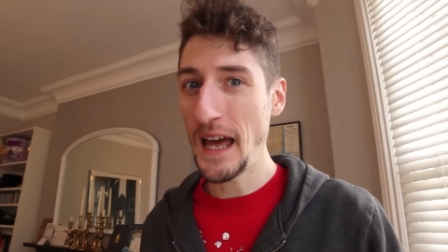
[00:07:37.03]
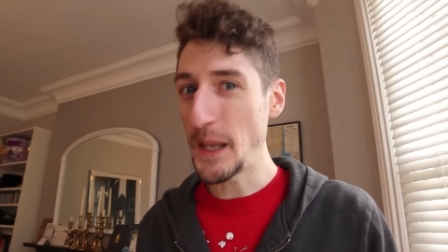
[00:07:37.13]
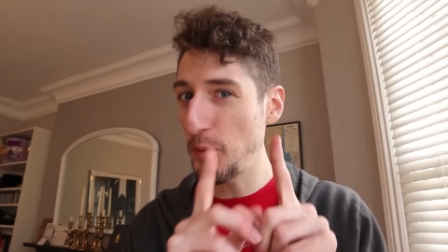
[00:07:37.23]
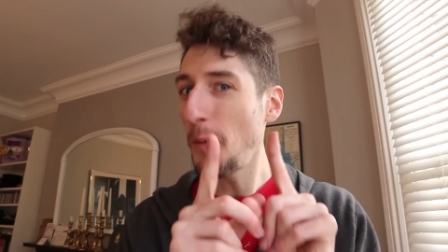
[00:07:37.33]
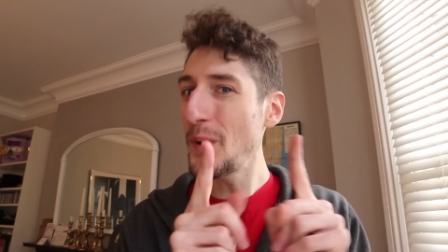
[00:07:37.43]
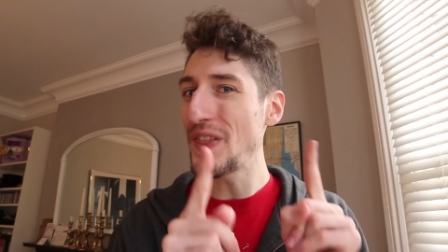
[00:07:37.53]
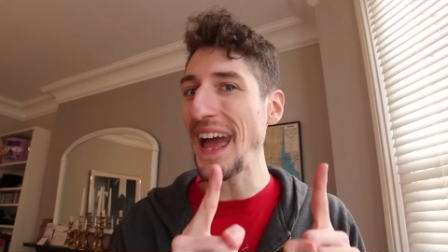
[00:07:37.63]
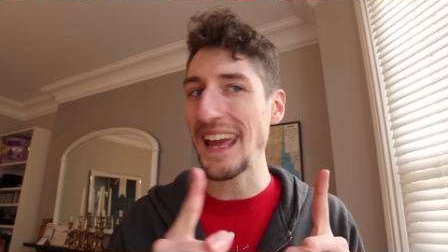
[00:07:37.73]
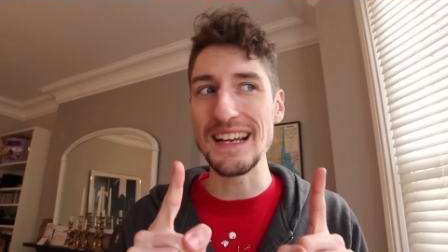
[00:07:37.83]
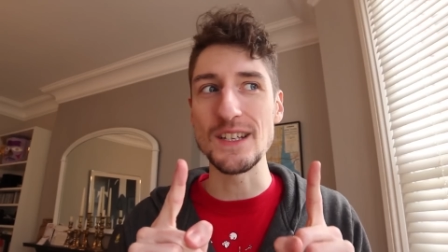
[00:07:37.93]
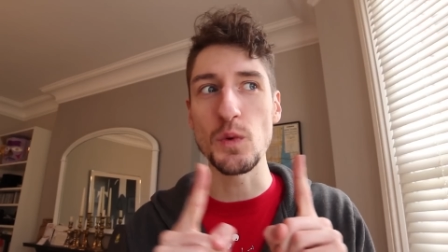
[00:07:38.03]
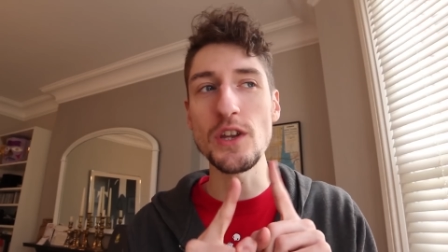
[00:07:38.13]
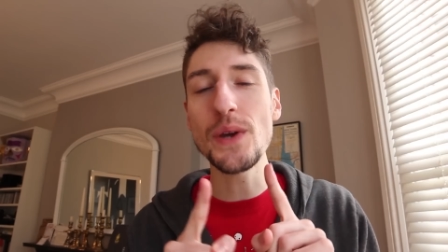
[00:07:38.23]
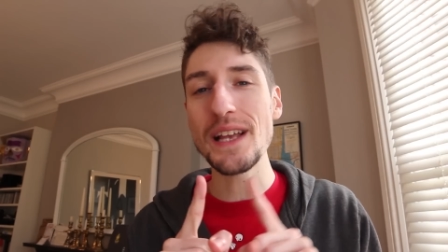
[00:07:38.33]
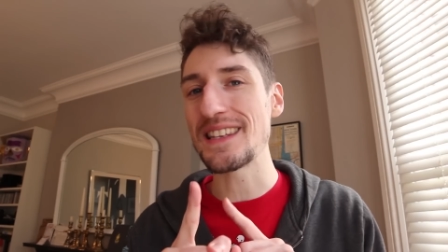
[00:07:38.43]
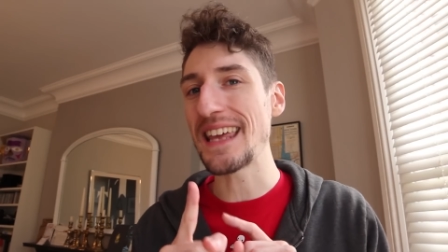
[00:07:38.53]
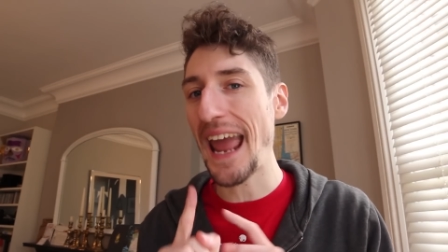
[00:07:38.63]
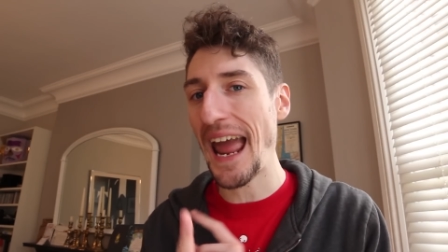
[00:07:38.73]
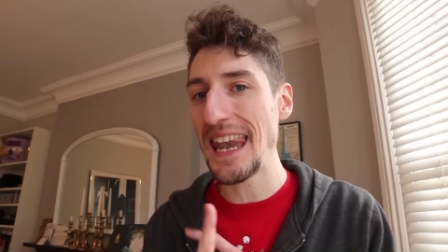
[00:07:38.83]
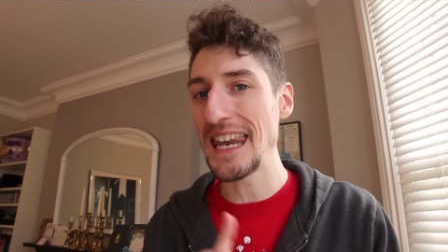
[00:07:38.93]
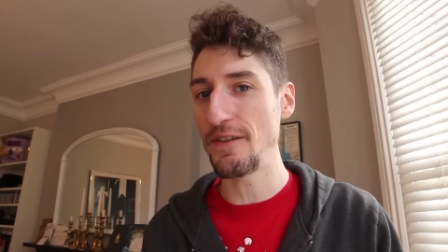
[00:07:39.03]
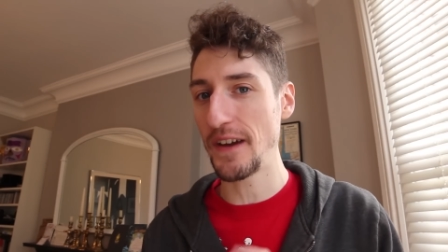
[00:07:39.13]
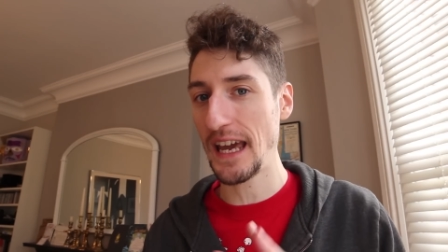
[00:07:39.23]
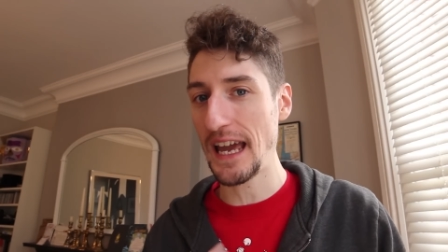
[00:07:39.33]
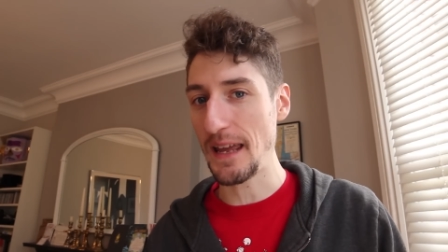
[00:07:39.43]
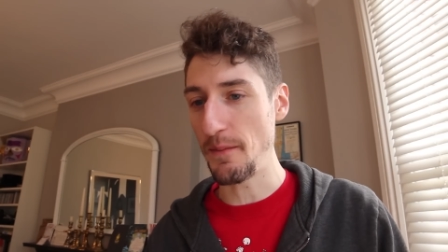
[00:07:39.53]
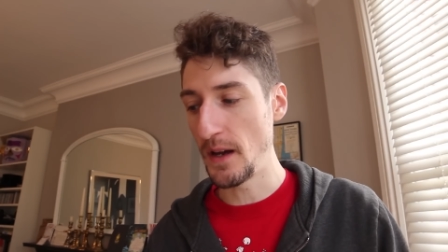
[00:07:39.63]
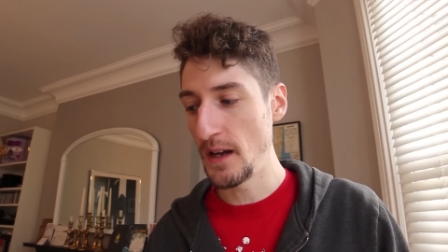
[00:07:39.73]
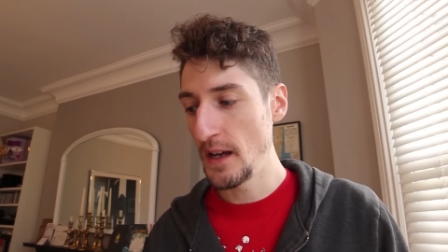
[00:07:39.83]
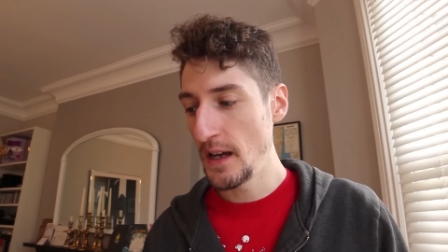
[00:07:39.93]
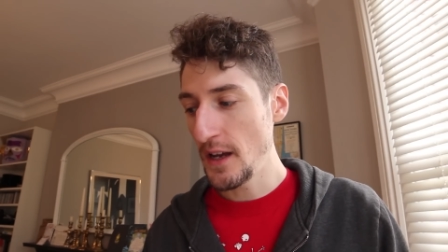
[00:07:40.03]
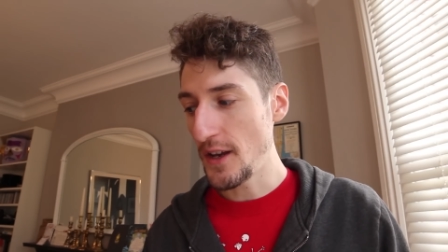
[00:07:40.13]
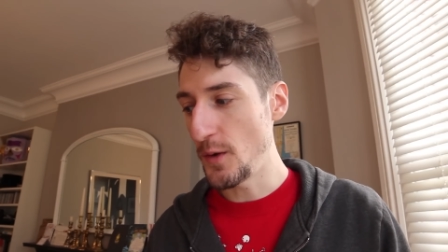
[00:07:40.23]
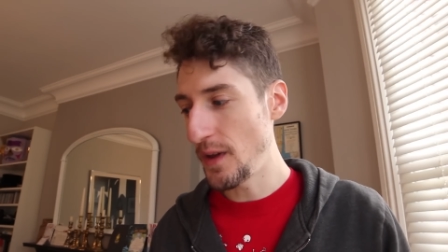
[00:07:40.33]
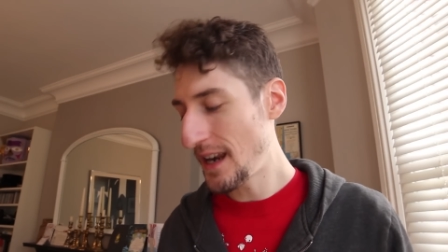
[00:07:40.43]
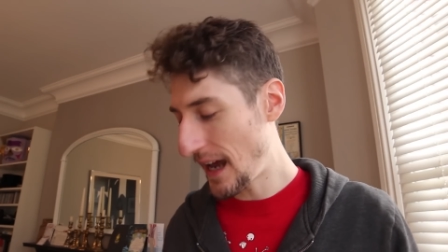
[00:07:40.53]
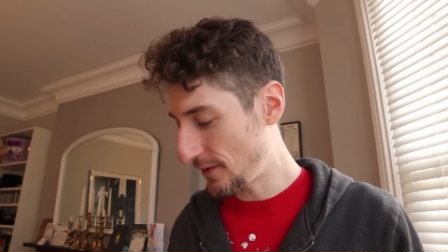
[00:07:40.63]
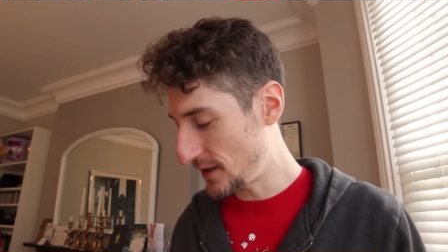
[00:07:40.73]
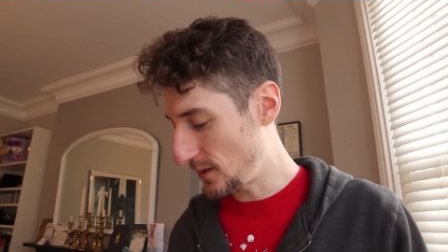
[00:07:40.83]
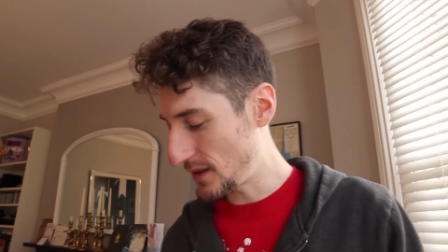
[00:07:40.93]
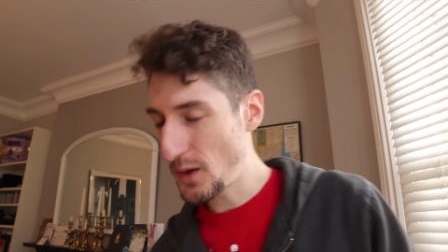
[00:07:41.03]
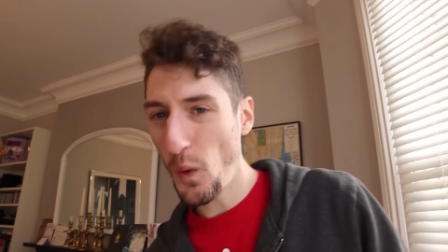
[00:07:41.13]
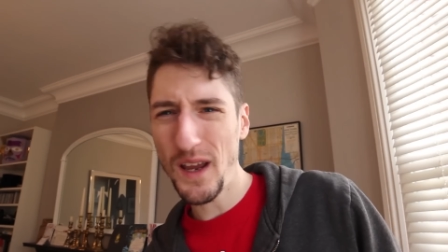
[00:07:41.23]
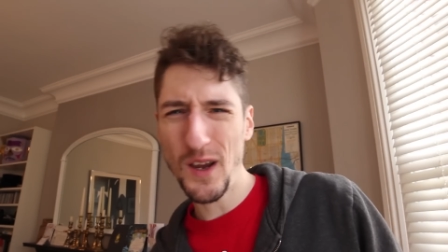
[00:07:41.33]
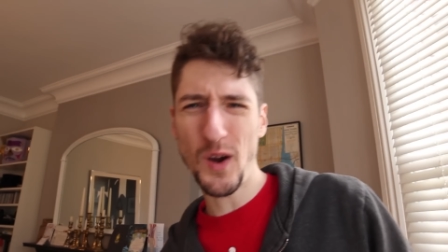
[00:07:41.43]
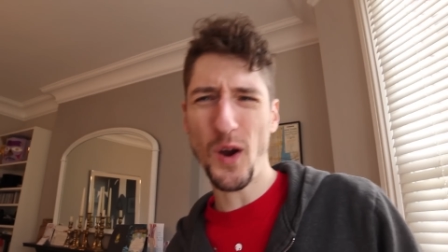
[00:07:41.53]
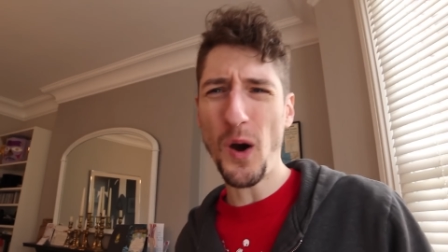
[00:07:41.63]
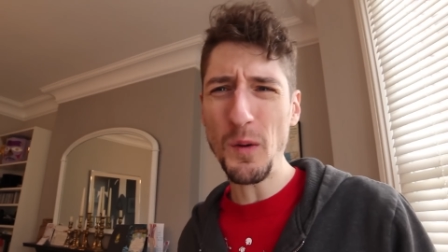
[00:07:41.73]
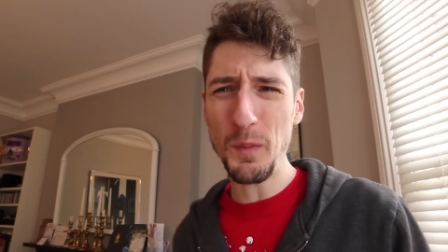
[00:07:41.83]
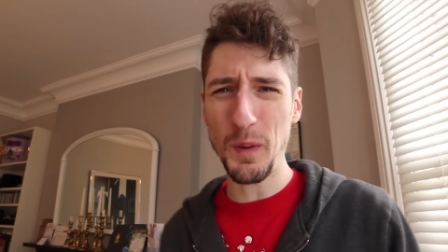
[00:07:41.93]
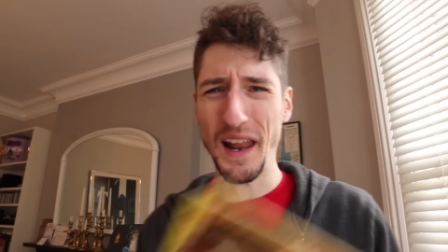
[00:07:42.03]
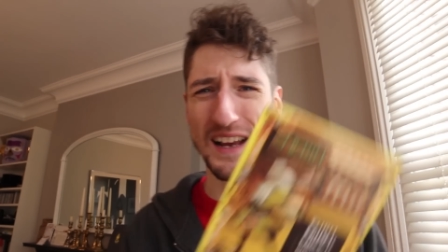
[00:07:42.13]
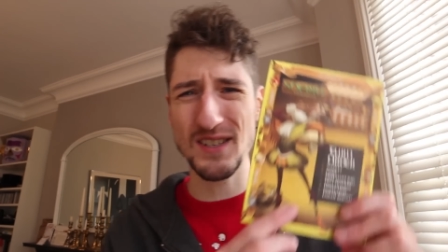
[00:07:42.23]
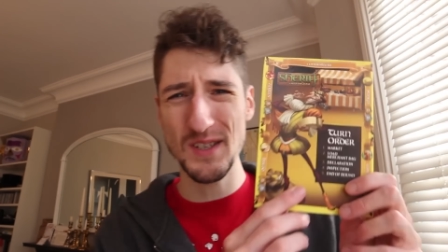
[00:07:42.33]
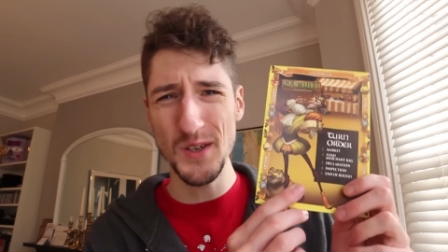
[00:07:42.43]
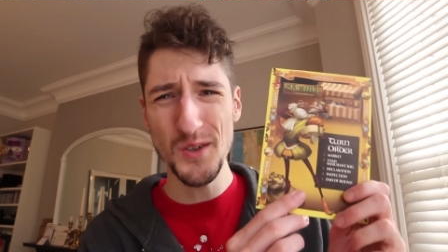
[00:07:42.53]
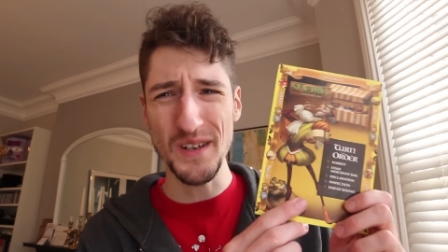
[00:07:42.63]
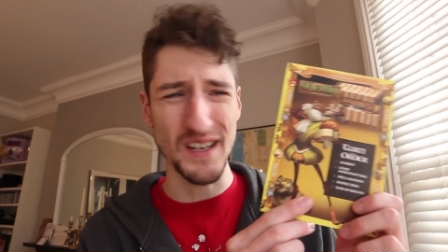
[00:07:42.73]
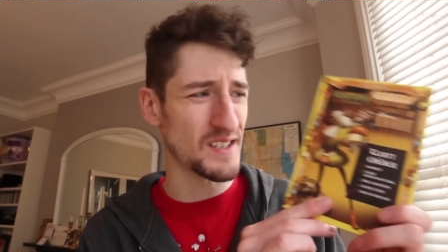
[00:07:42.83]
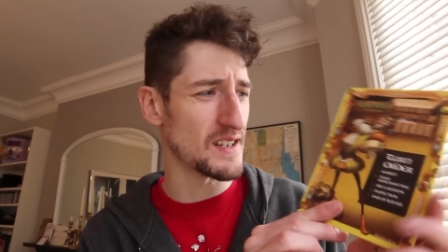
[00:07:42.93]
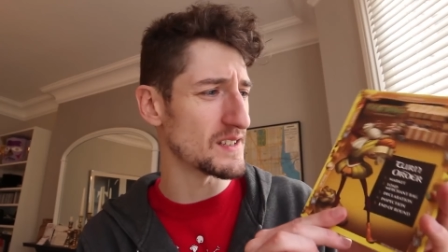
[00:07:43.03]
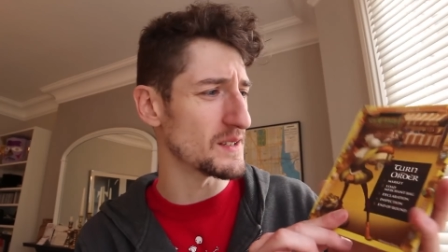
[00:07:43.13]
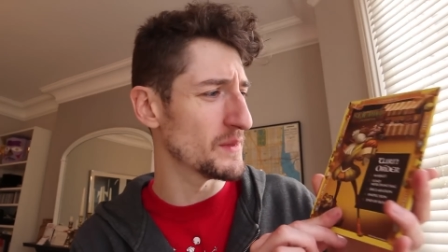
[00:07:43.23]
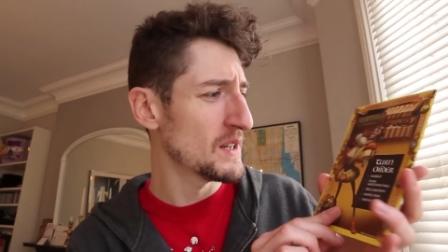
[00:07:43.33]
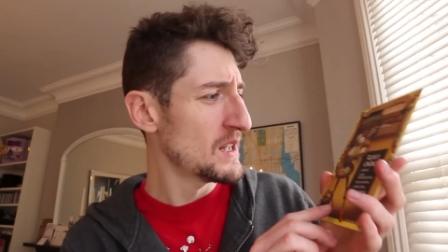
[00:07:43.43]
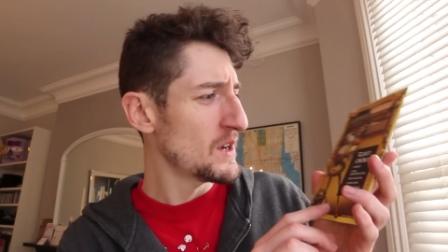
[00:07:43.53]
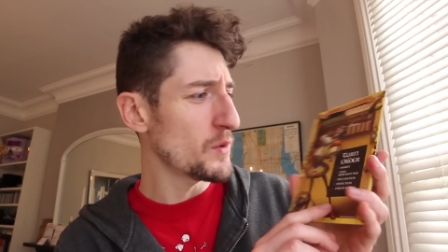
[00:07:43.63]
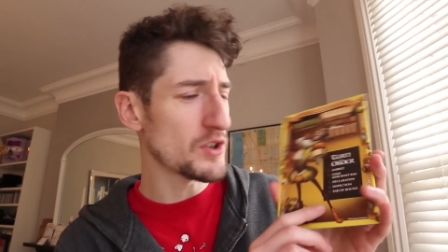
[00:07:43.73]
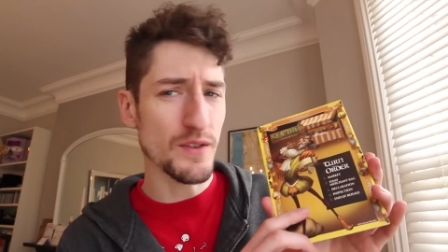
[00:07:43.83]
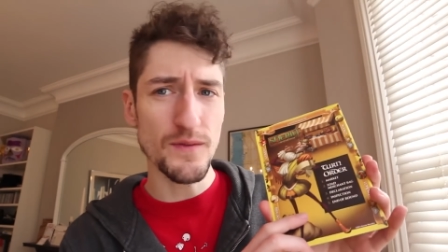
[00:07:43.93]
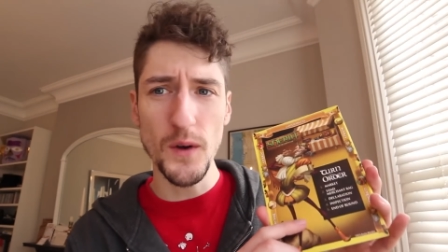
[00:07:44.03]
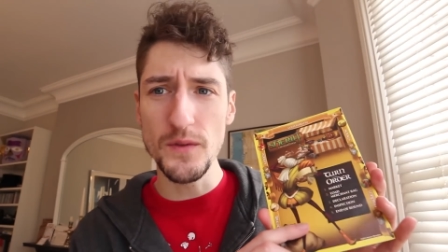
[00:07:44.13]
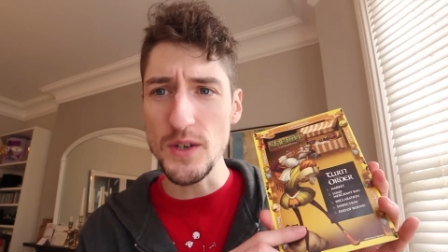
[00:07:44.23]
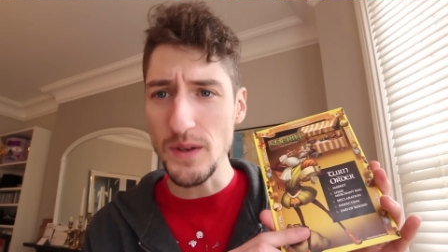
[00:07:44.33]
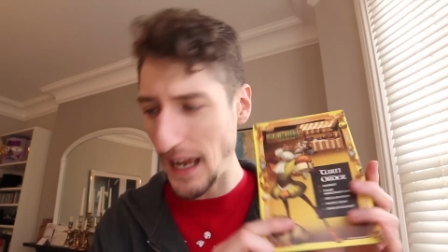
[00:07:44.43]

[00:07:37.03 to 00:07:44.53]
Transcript: And the problem with that is when you get to the end of a game, you then have to do this quite complex scoring system, which involves you